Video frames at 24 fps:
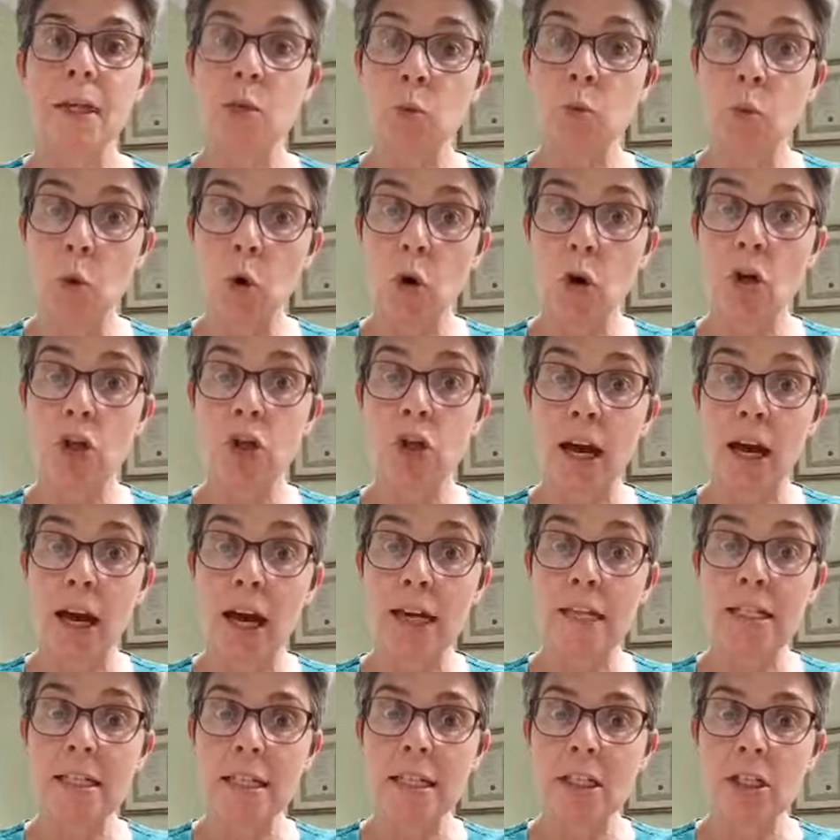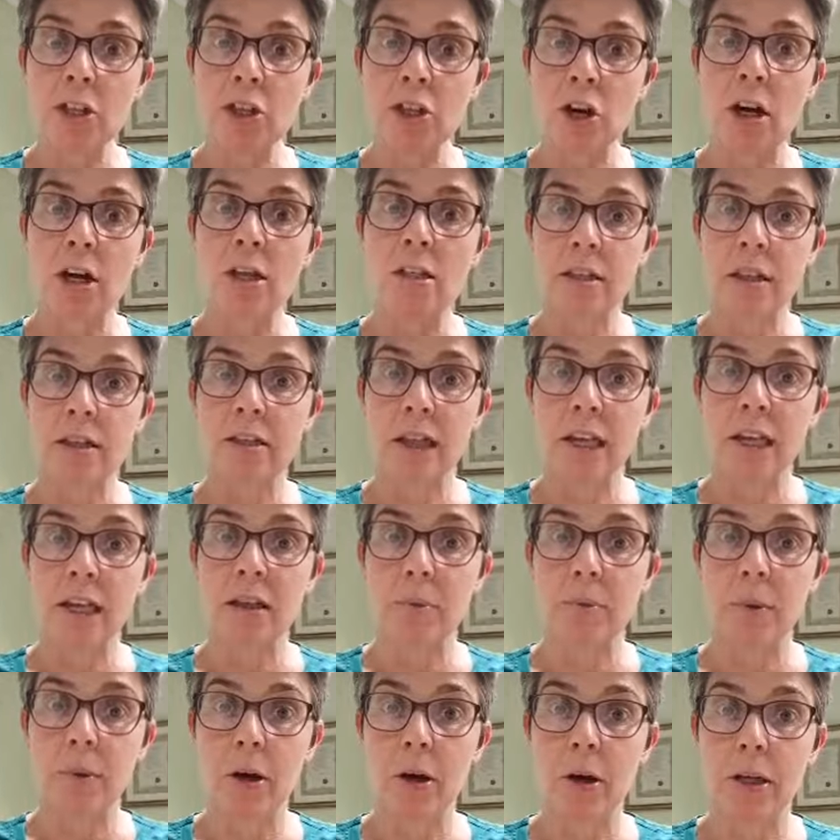is where you actually start to think
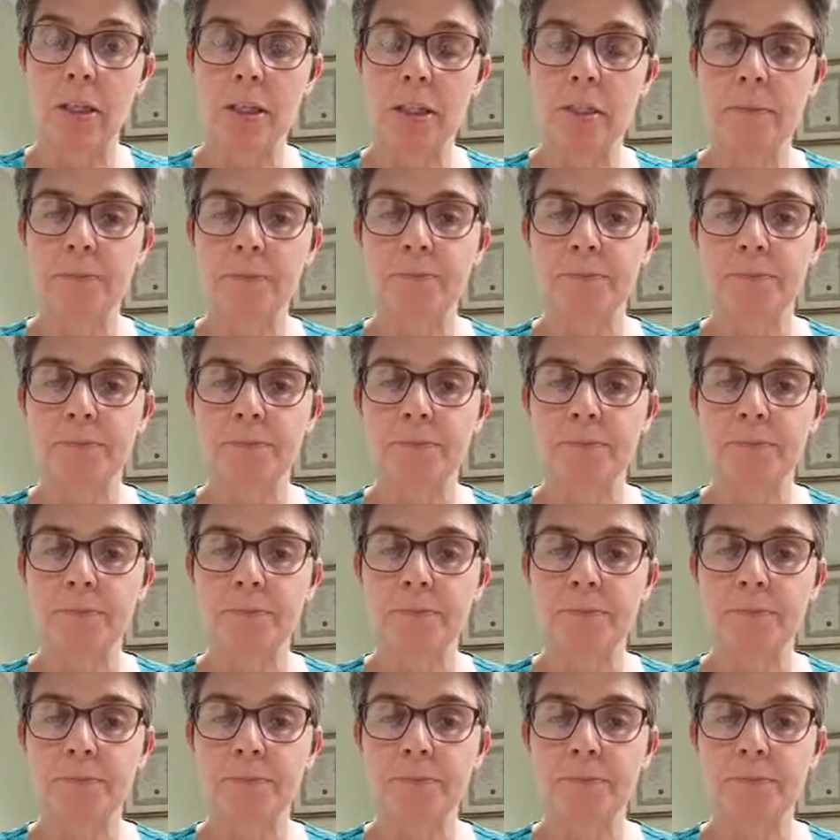about it.